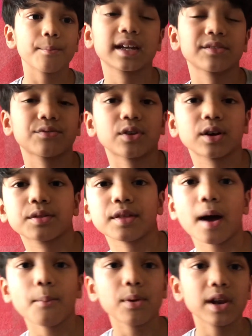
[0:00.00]
For
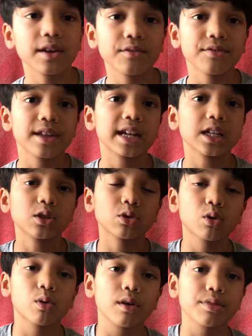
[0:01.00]
example, if they need to
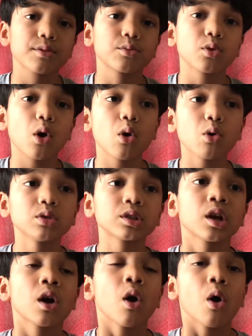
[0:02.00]
cross a road
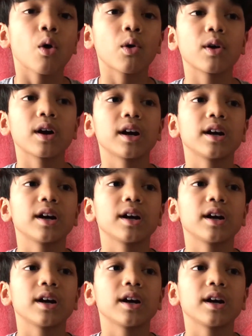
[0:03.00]
or